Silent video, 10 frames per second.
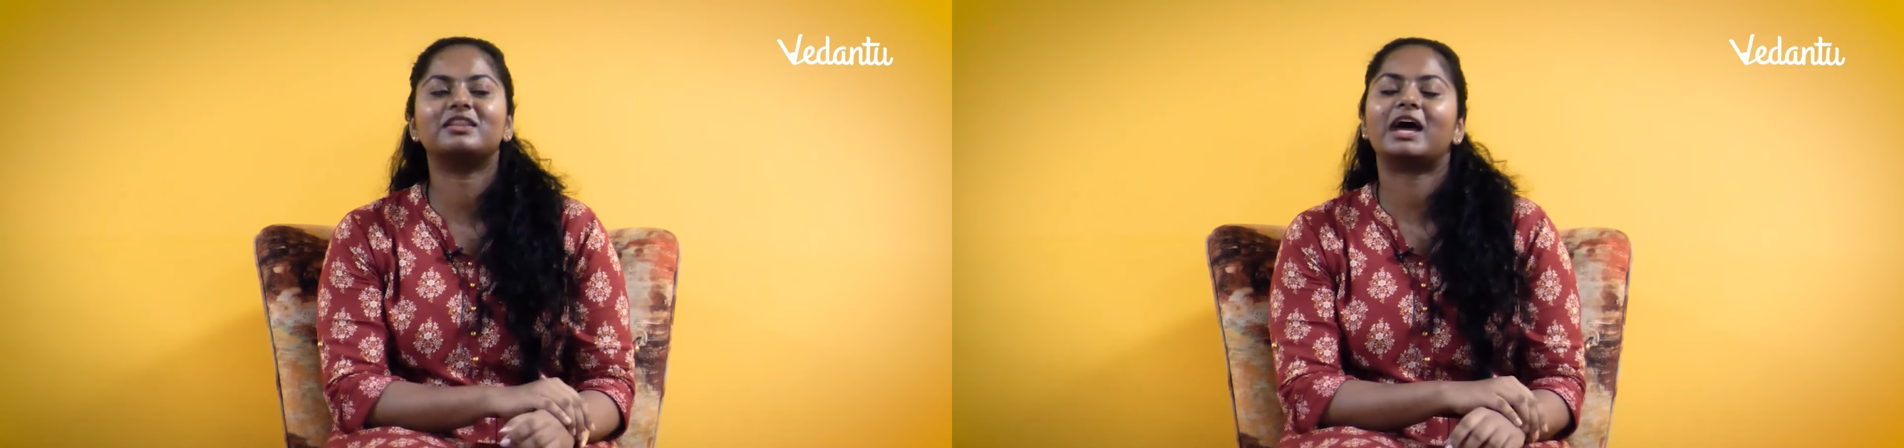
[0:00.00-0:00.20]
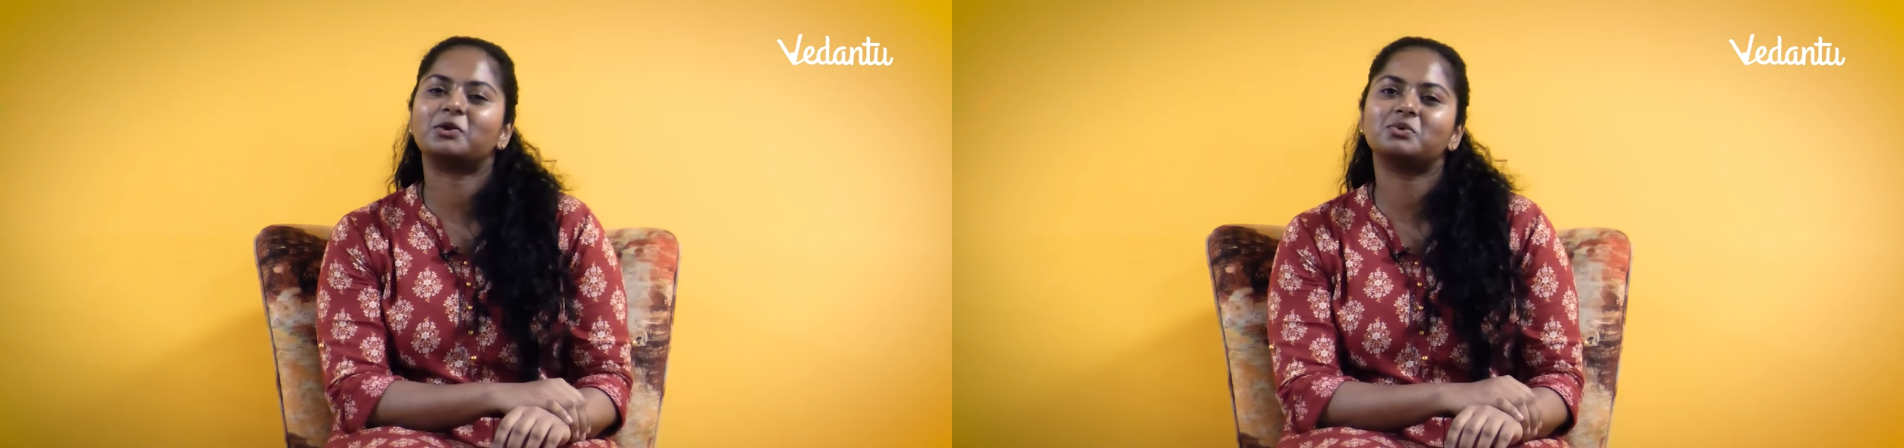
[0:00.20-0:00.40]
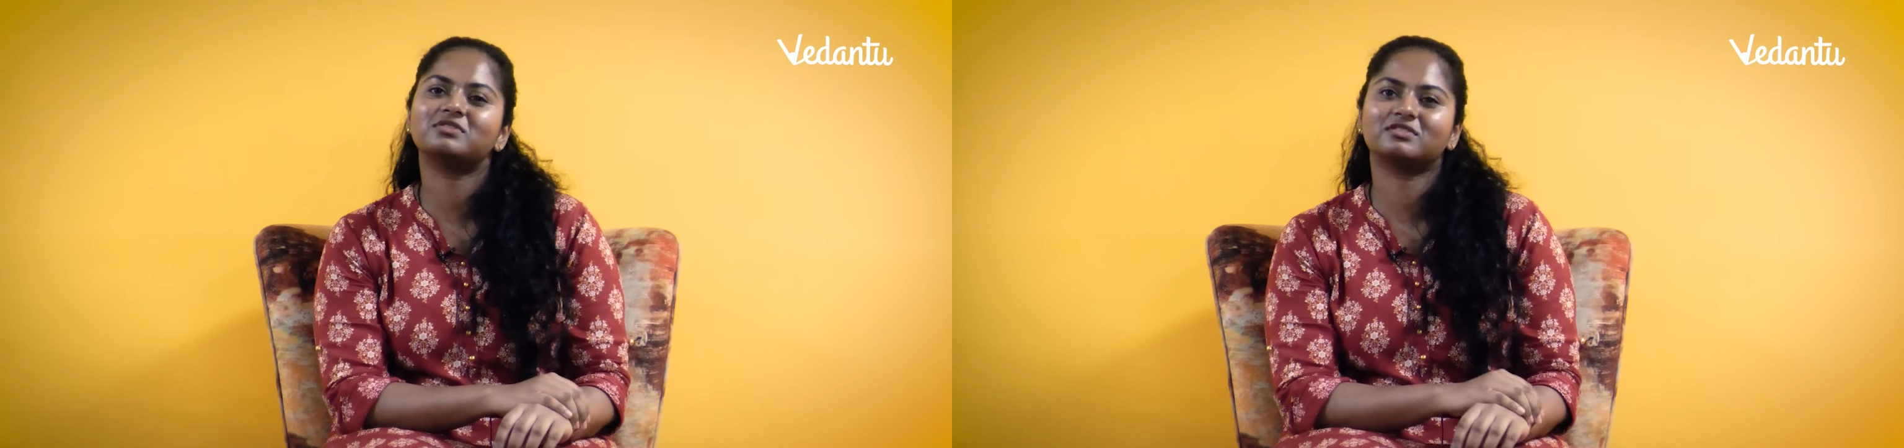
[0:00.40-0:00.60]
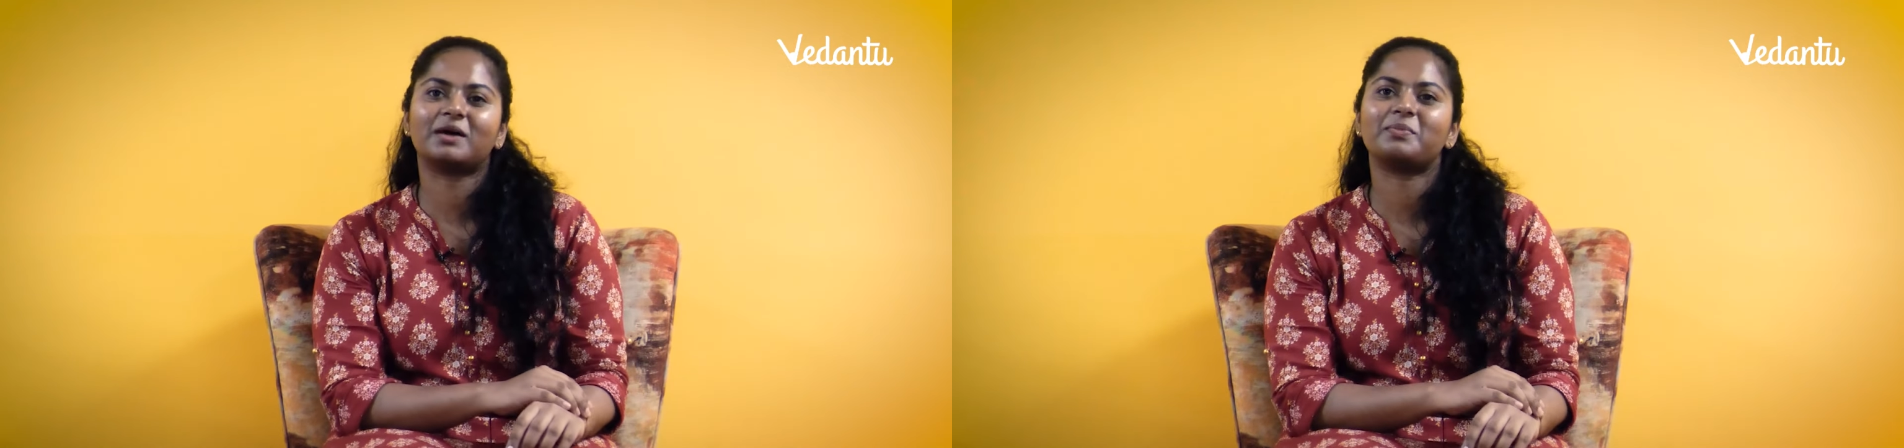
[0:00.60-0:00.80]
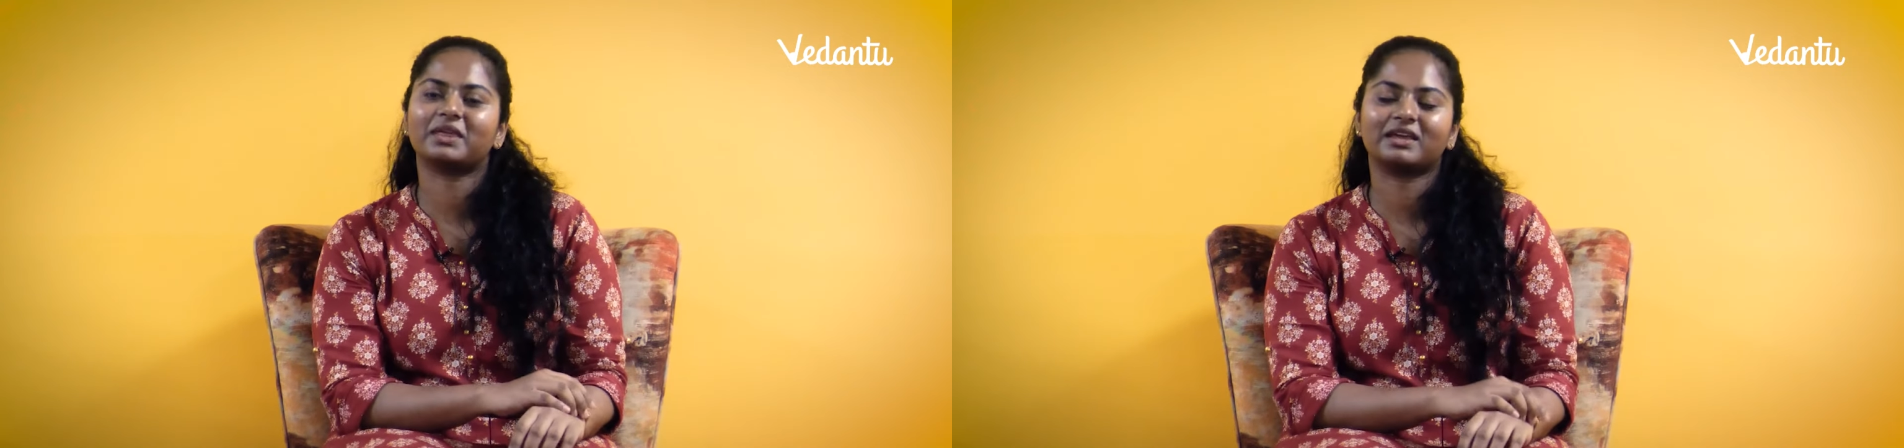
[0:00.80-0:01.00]
That was
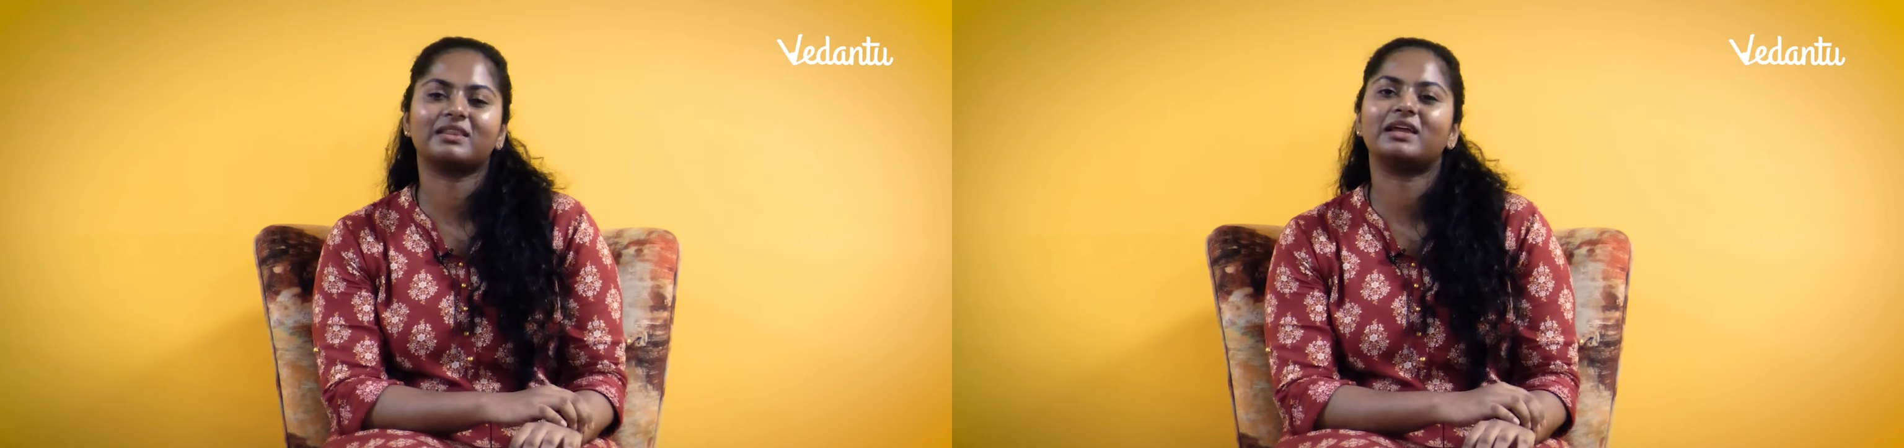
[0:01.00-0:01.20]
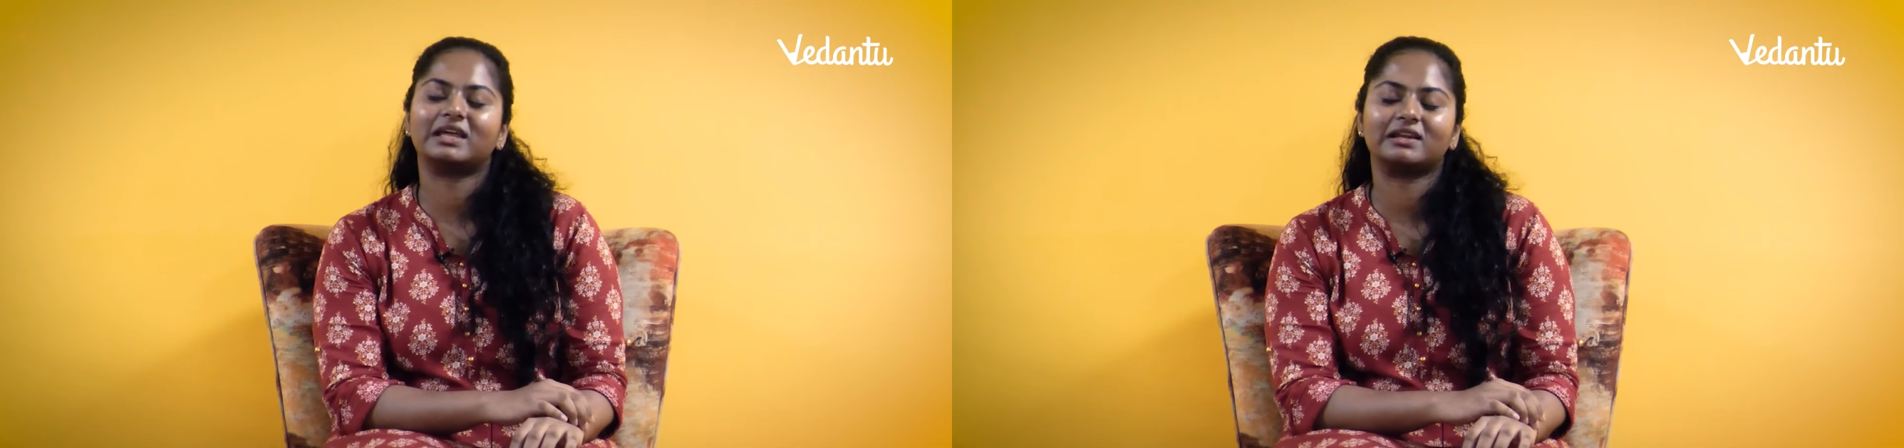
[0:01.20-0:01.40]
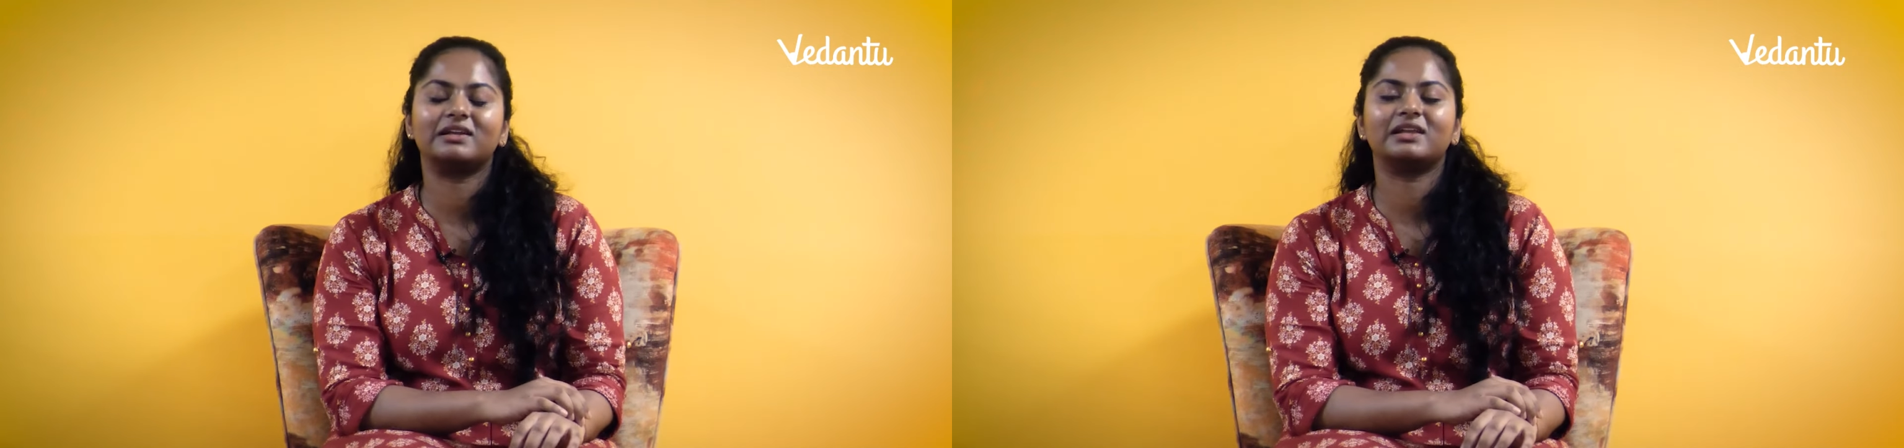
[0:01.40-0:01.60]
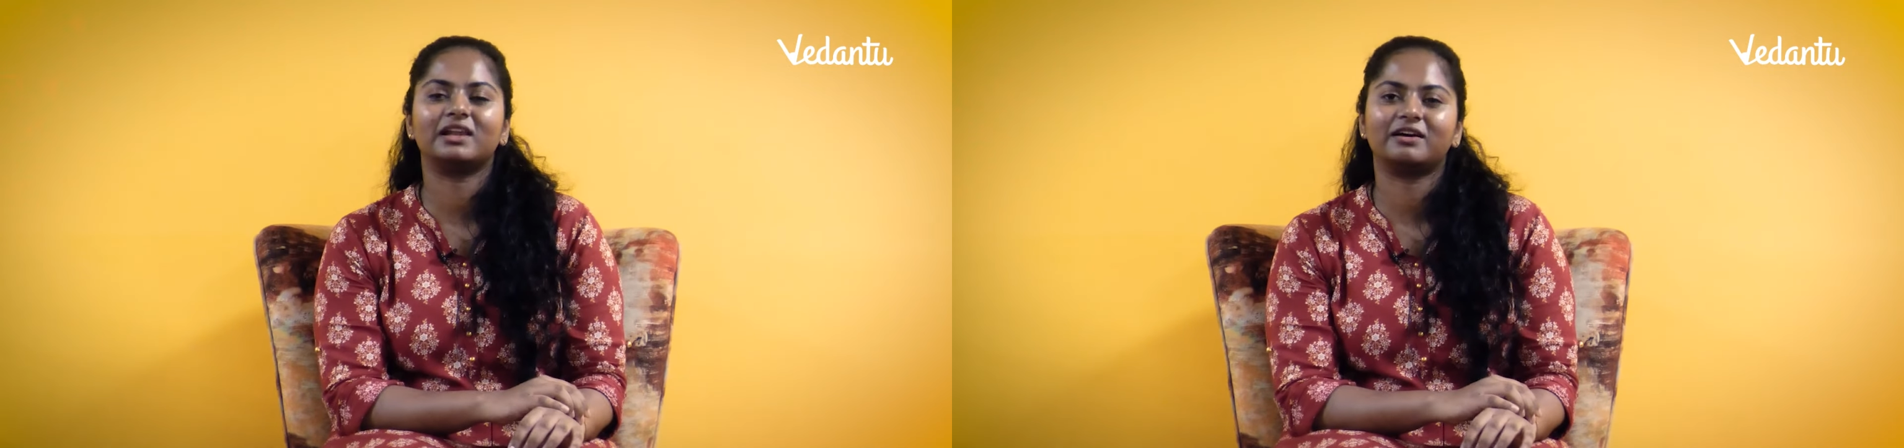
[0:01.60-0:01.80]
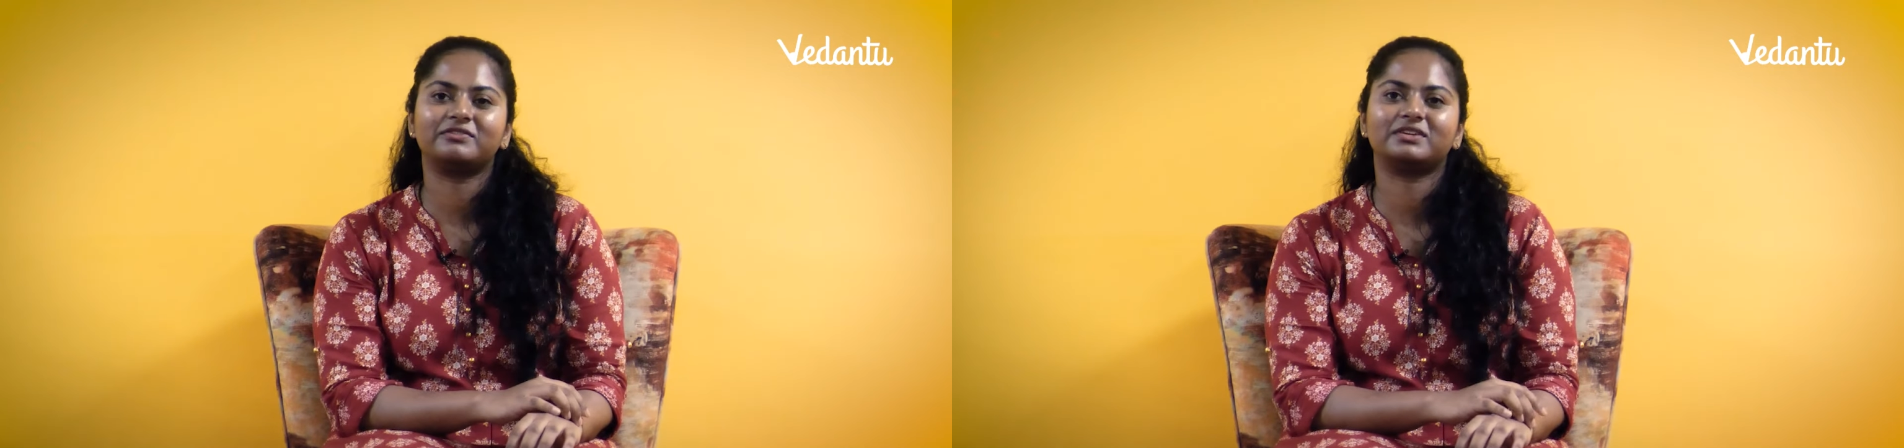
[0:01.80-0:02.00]
something that I really
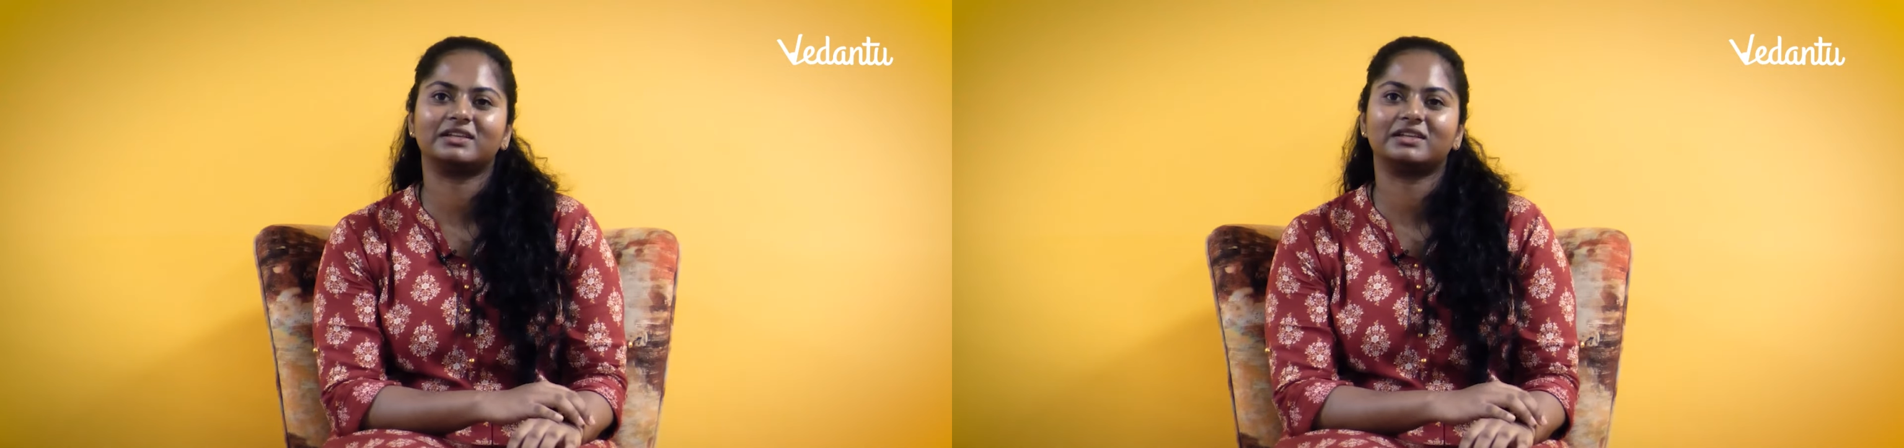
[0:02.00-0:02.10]
loved